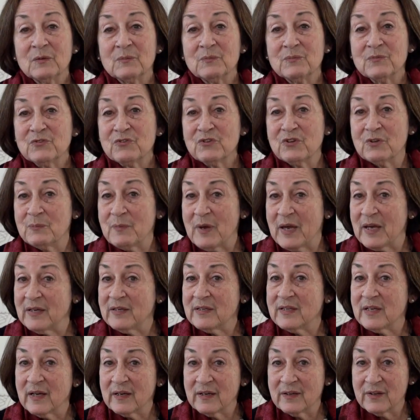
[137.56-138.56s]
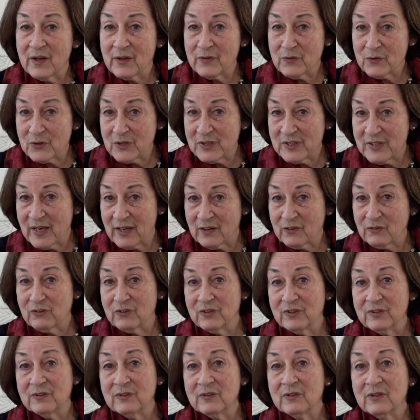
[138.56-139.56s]
She made yet another
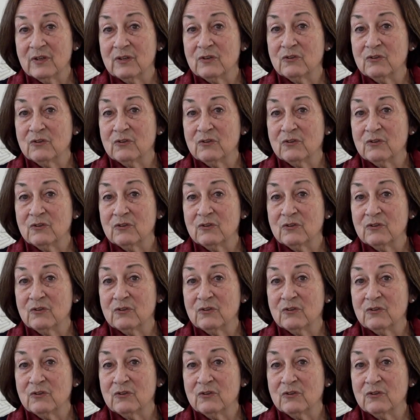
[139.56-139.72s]
connection,